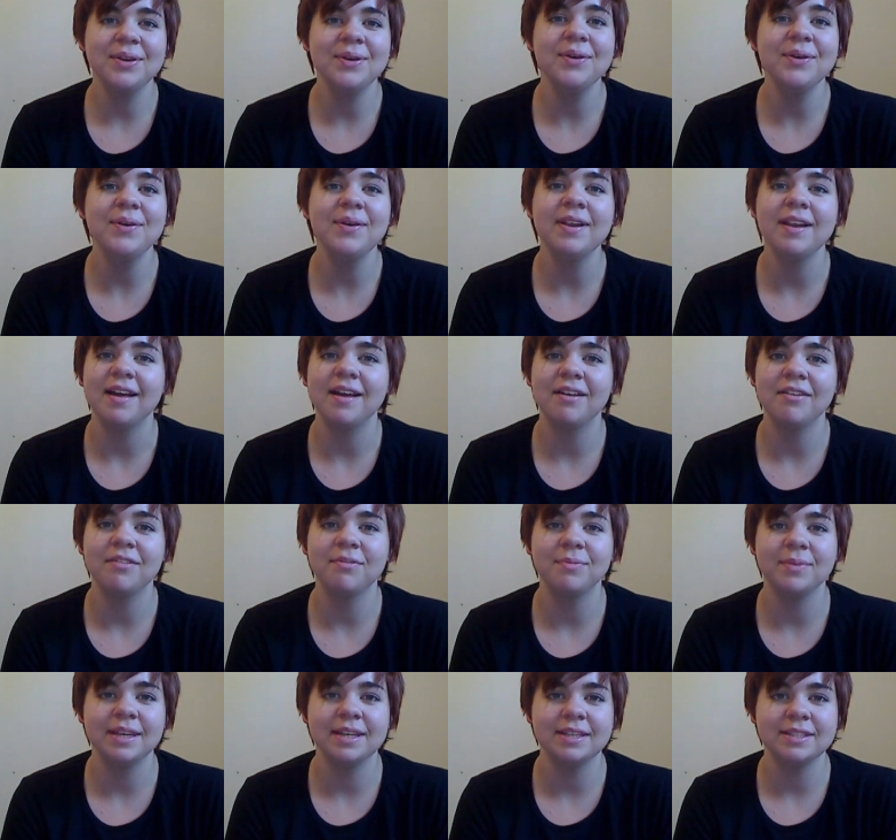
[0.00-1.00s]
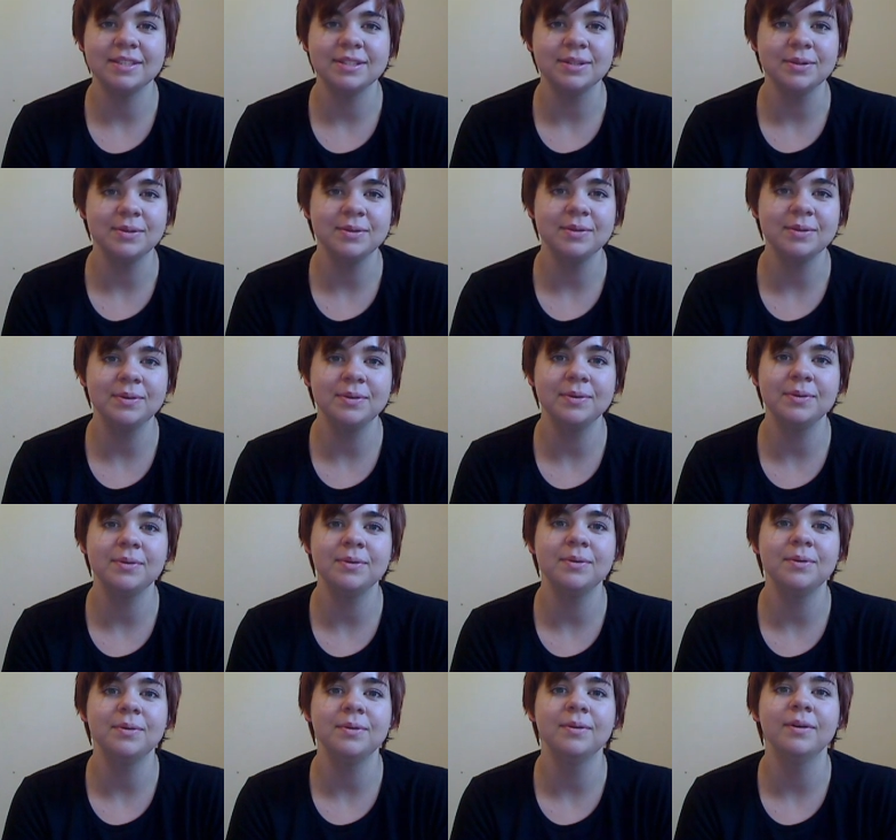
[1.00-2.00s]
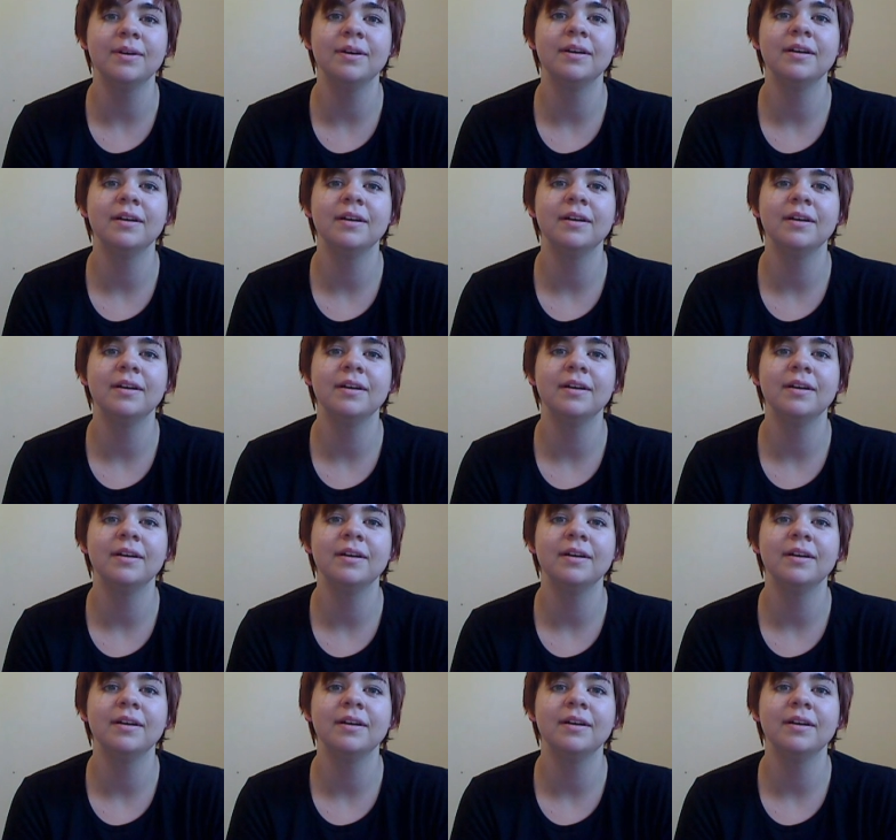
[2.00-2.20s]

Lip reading: you love me too.